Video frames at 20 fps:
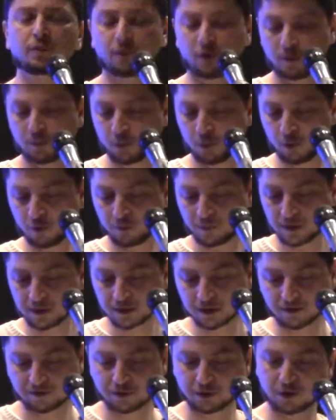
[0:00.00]
for
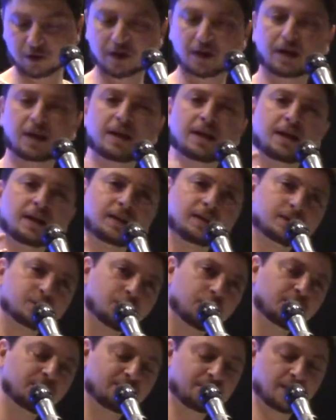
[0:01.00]
improvement. If you're a
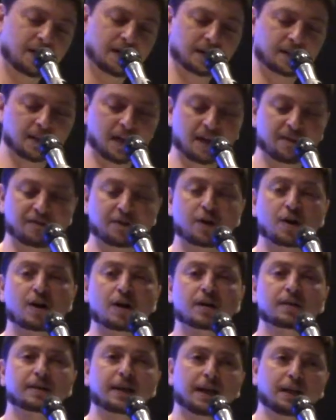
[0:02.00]
certified
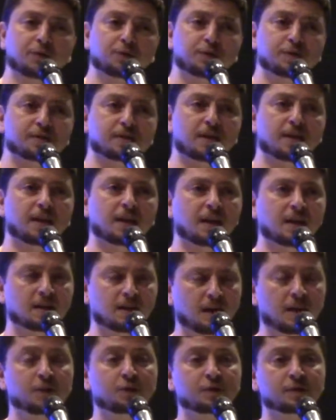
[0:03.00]
lifeguard, interested
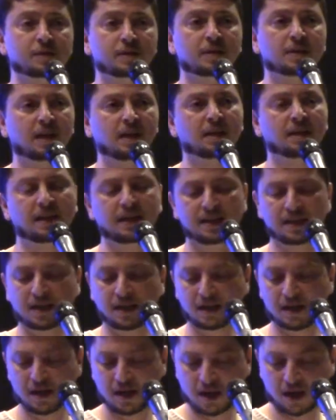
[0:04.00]
in
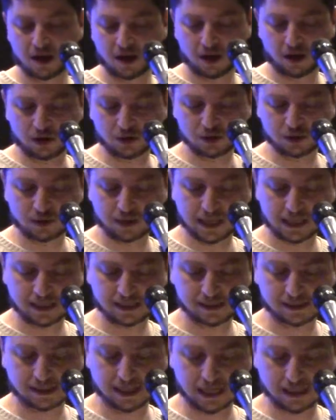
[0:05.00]
leading, also
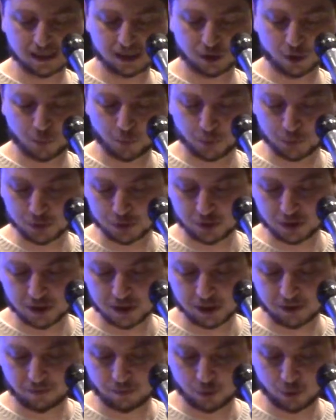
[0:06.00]
that's an
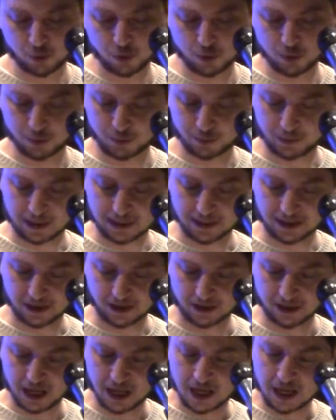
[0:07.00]
opportunity for growth right
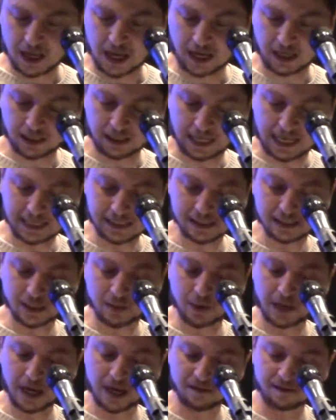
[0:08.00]
there. And lastly,
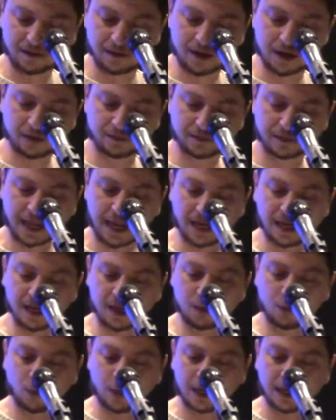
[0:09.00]
we have a lot of
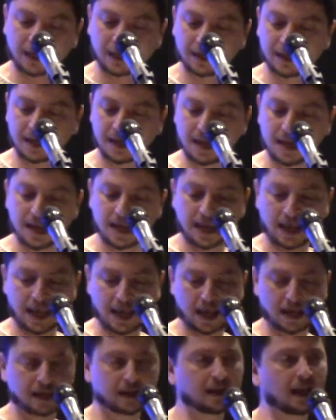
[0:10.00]
daily, weekly,
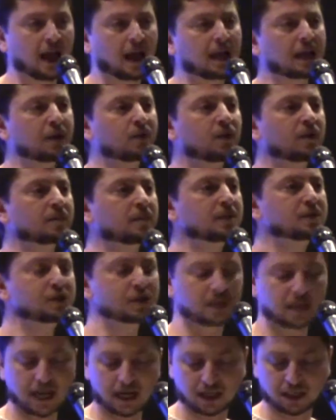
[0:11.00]
and annual
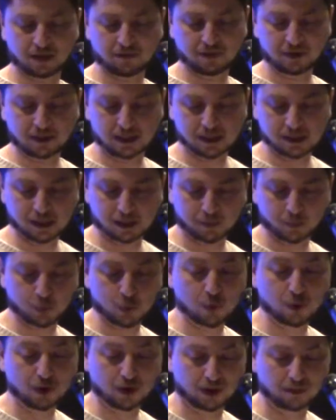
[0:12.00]
masjid activities and
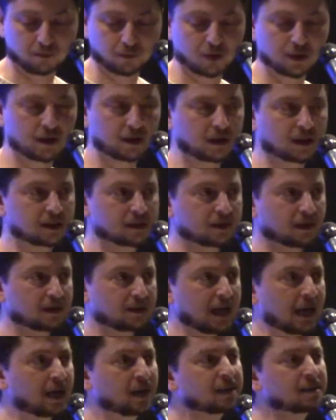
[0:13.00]
program, whether it's the
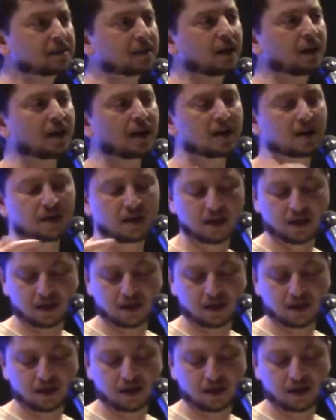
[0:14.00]
daily salah,